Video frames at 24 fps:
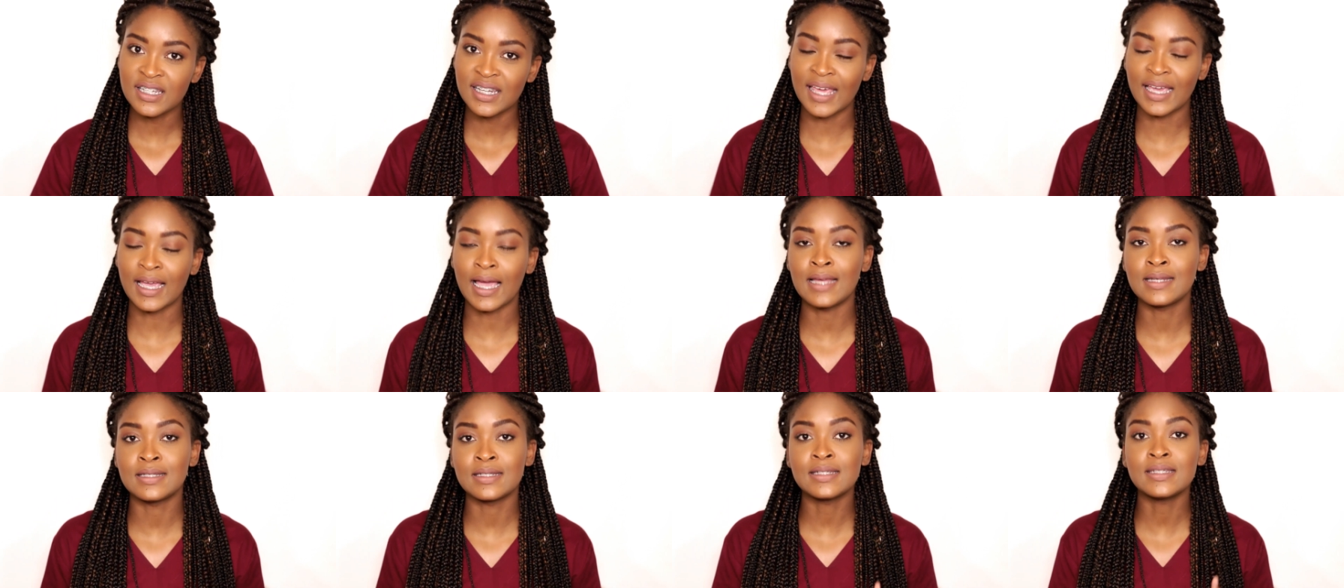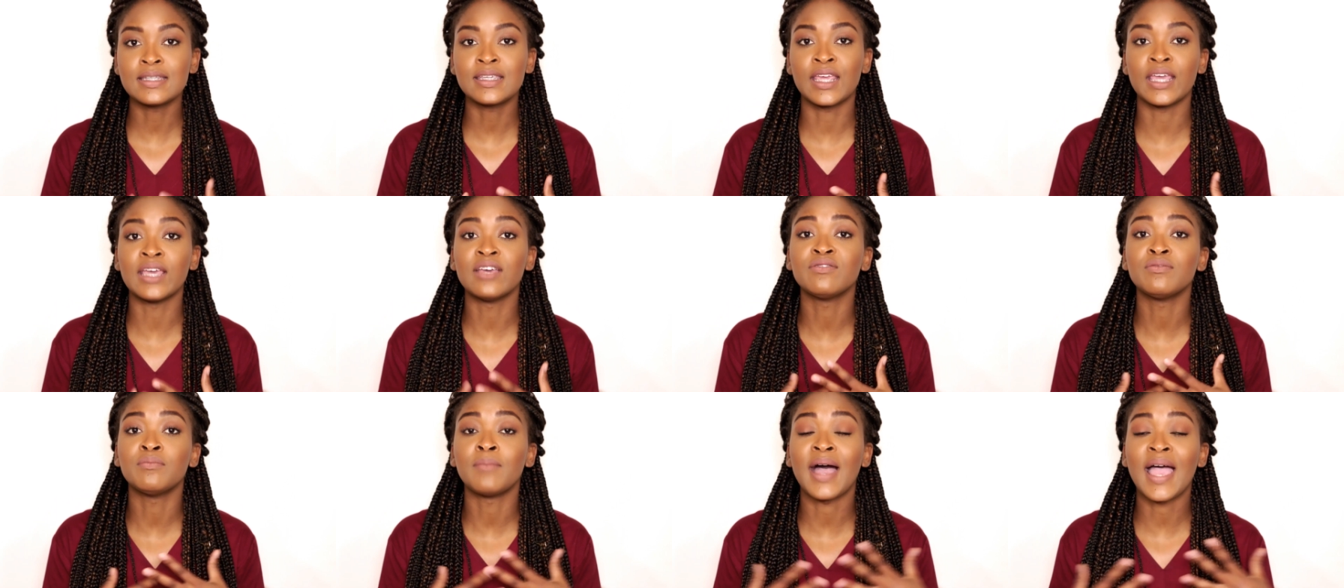Like, I didn't
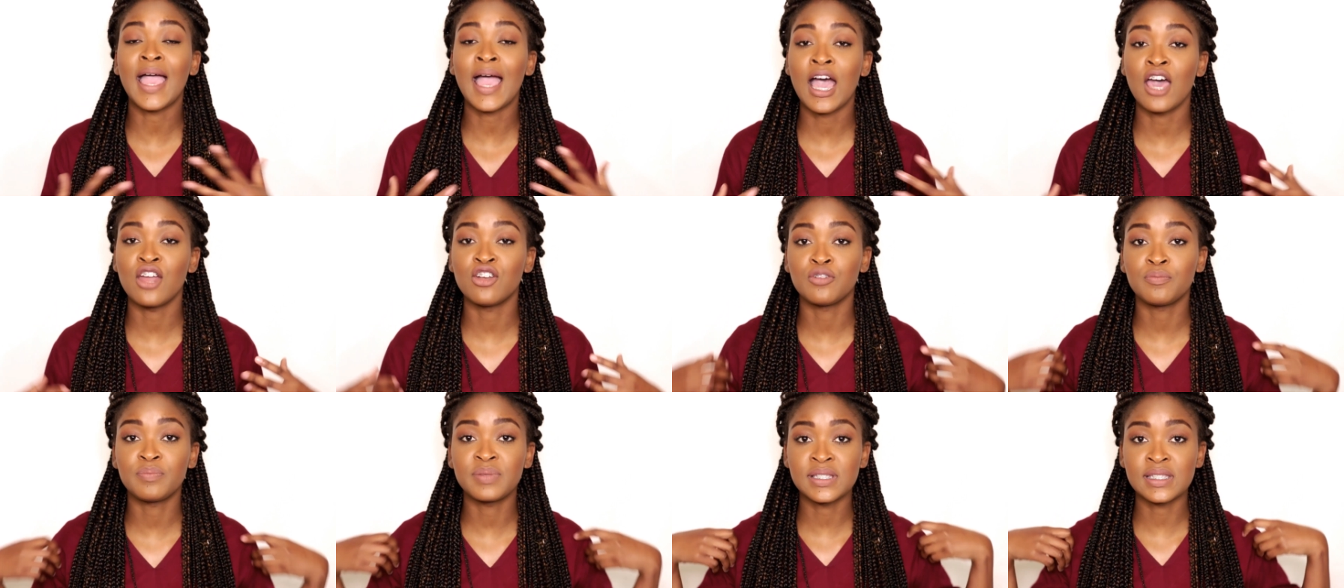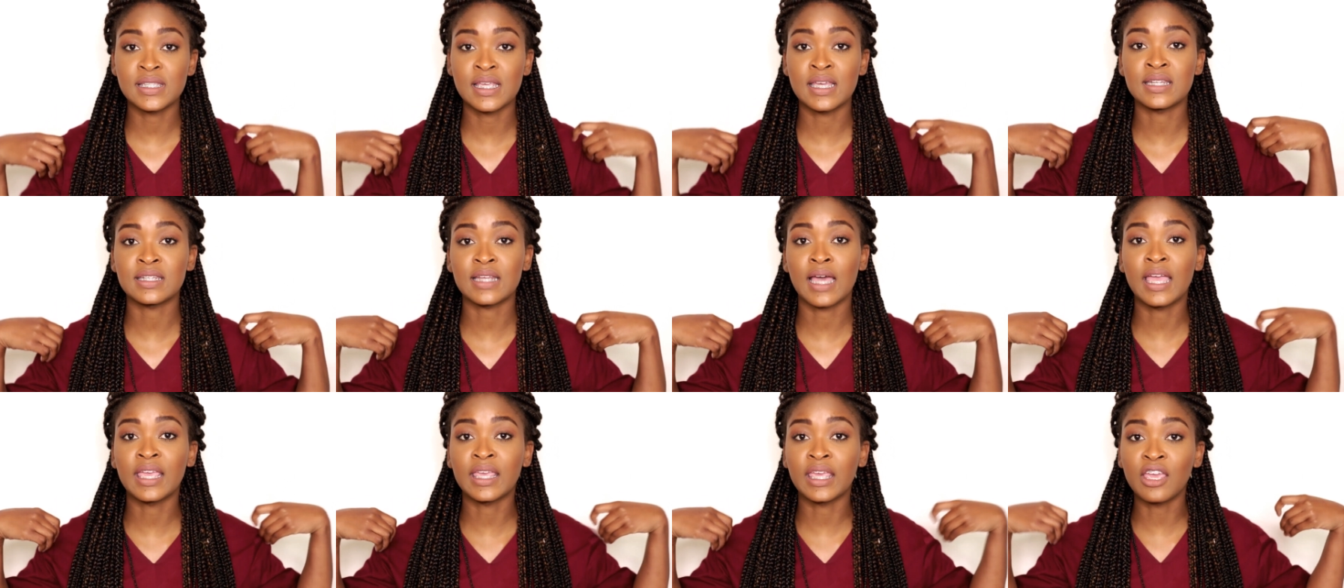give my
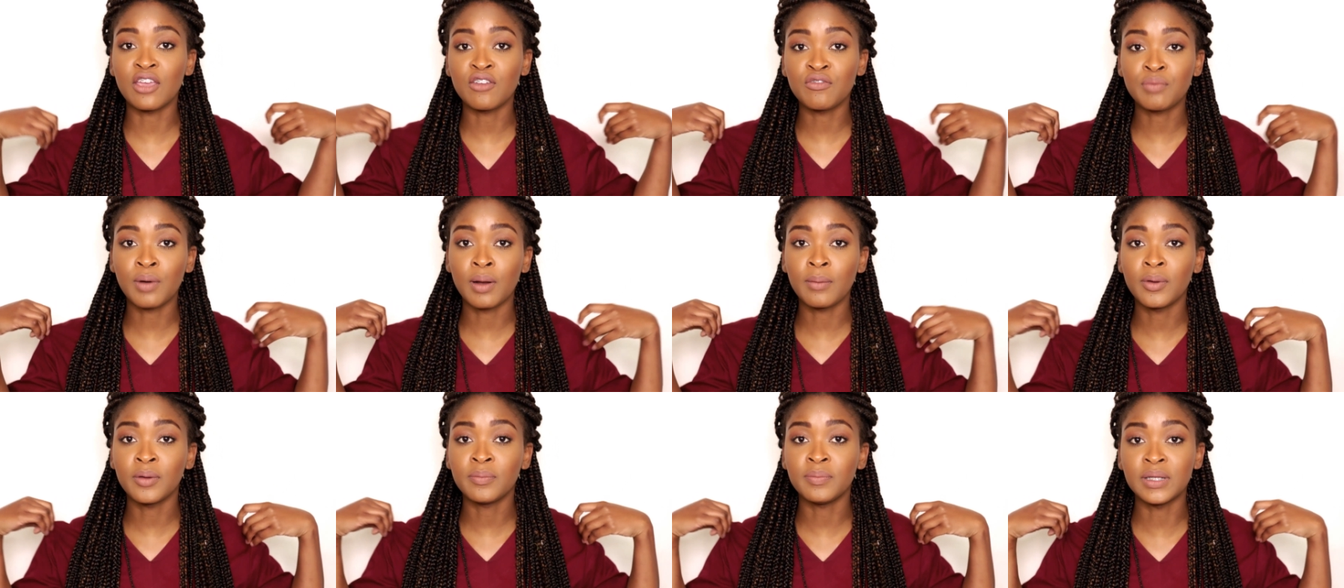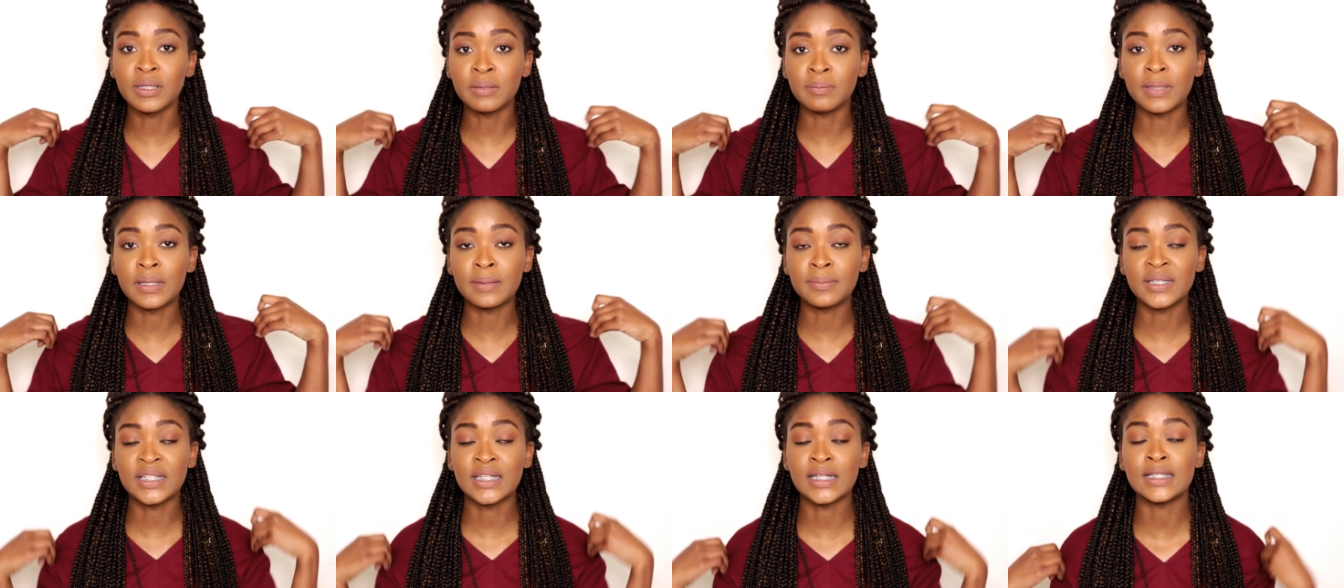100%, I gave probably
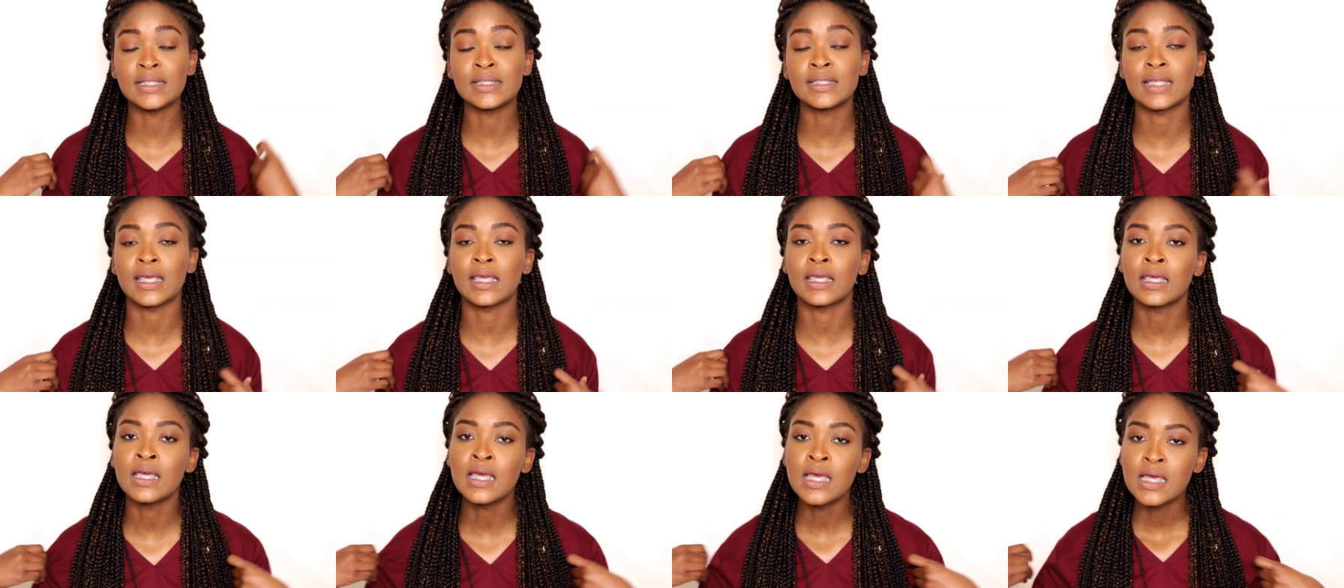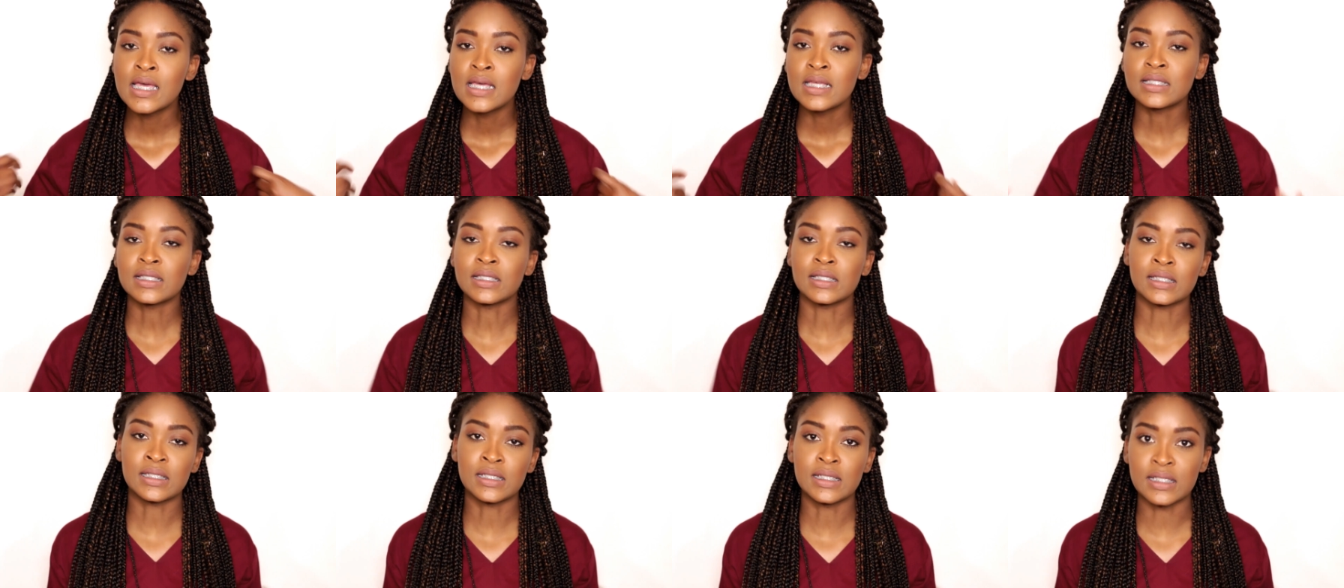maybe, let's say,
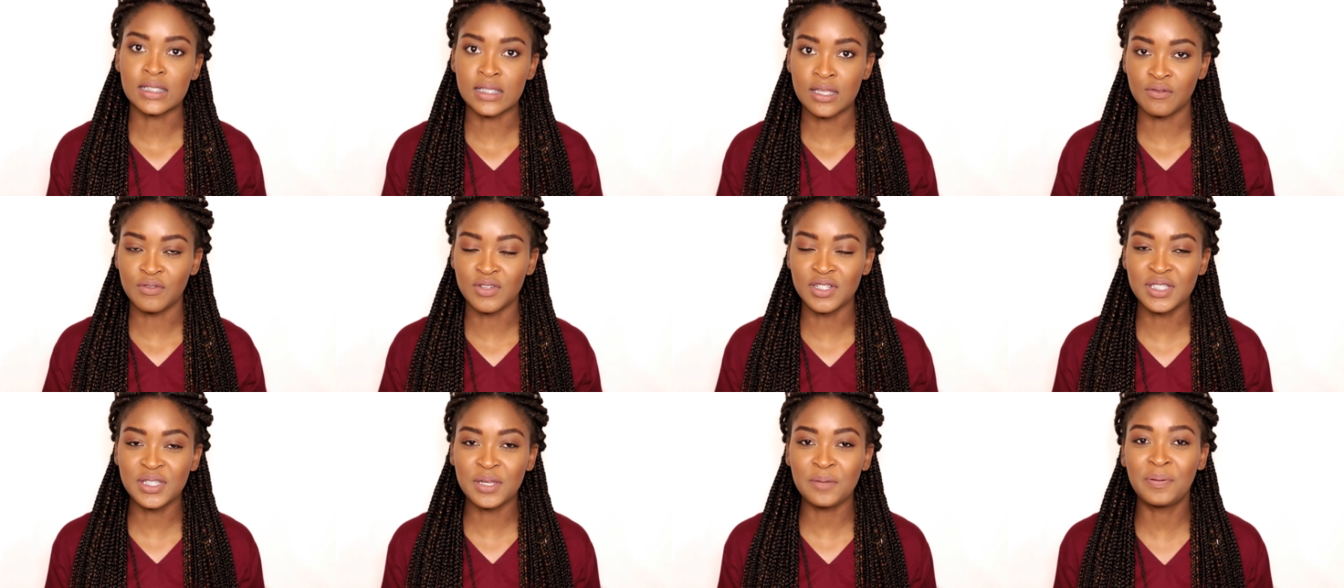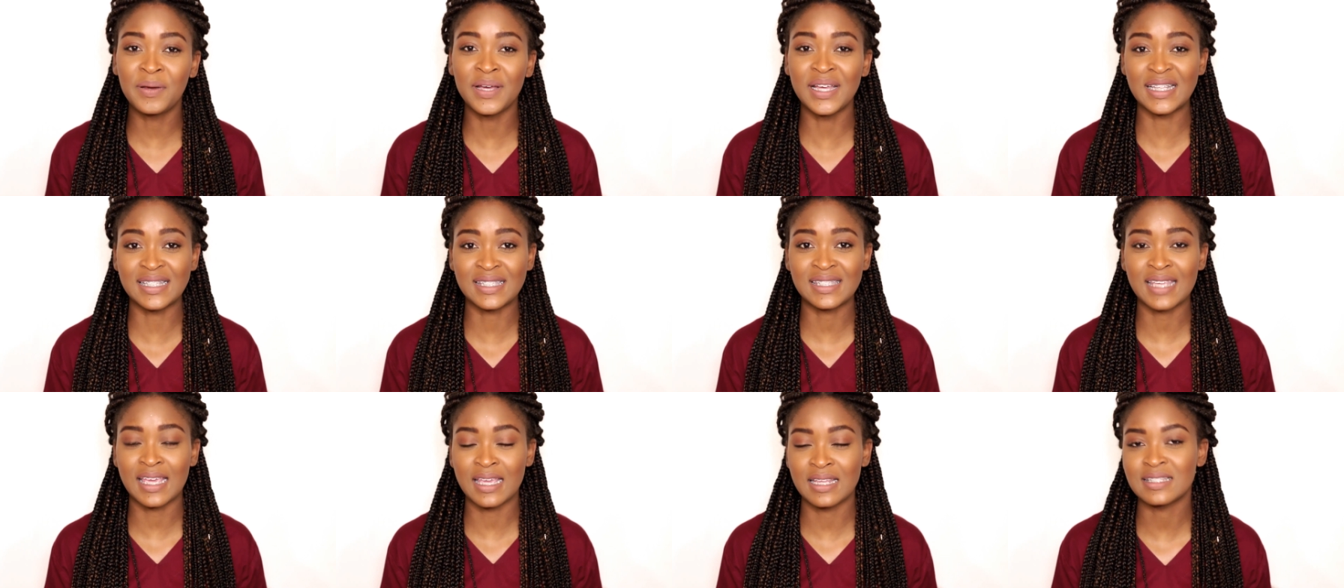
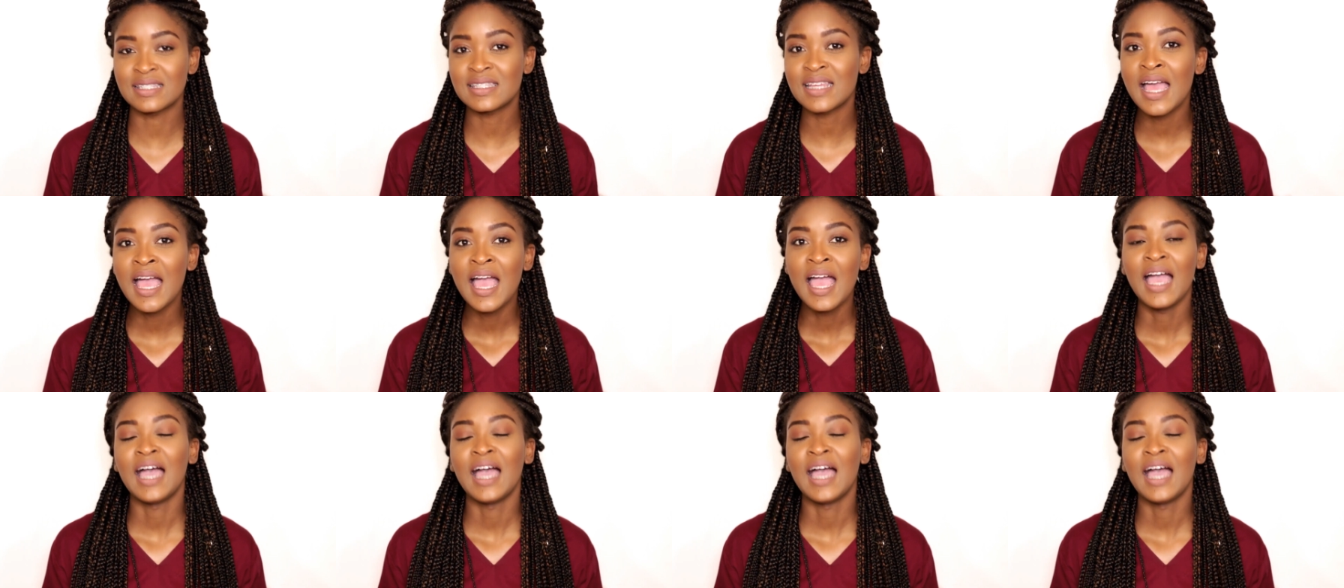60-70%,